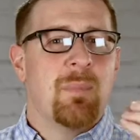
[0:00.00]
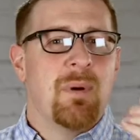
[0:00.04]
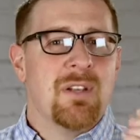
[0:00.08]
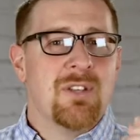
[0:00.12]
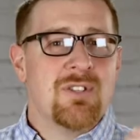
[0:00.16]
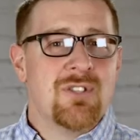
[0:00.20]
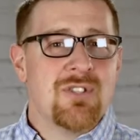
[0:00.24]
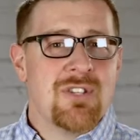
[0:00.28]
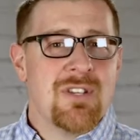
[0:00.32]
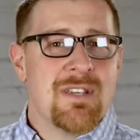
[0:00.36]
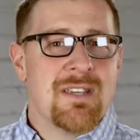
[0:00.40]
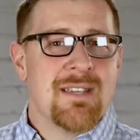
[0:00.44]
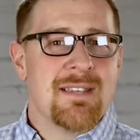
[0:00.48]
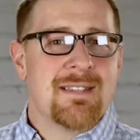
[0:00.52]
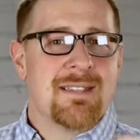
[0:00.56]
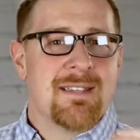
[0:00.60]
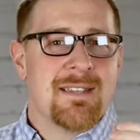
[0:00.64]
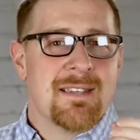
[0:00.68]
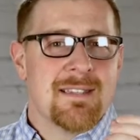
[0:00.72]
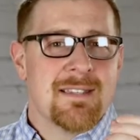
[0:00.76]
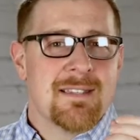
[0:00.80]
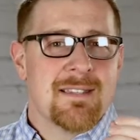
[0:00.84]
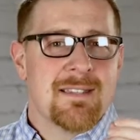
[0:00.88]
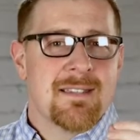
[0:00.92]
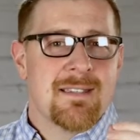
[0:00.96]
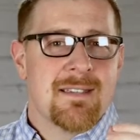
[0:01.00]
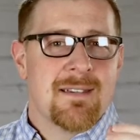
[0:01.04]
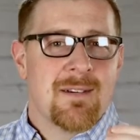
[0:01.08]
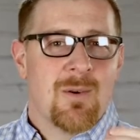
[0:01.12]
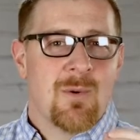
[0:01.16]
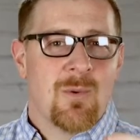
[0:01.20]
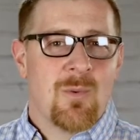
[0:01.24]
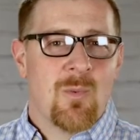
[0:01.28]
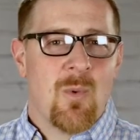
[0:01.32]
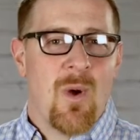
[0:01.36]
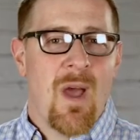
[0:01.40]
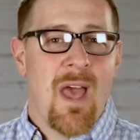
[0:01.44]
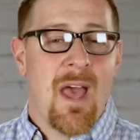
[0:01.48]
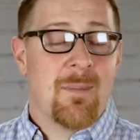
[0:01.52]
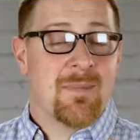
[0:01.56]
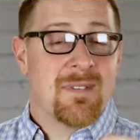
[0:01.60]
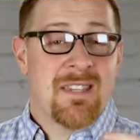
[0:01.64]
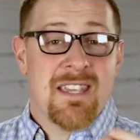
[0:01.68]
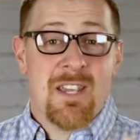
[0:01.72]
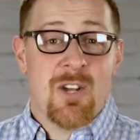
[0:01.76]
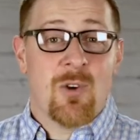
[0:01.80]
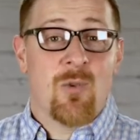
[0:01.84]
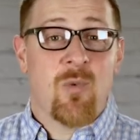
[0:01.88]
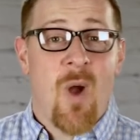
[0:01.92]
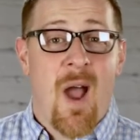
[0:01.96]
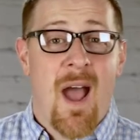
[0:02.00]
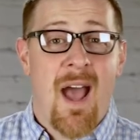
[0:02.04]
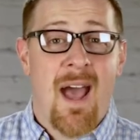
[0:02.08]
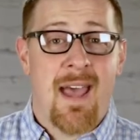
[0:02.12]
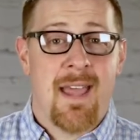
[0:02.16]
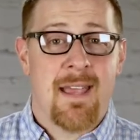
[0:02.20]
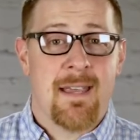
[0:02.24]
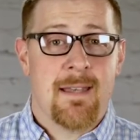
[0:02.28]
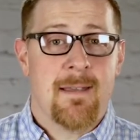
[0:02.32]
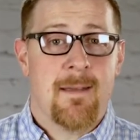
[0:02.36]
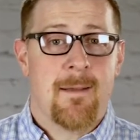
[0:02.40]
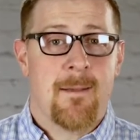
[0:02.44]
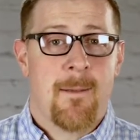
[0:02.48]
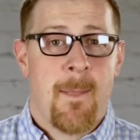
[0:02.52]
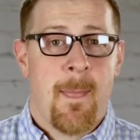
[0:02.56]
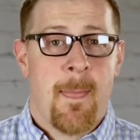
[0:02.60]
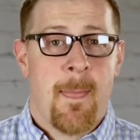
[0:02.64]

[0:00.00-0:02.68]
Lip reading: but Jesus wept. He cried.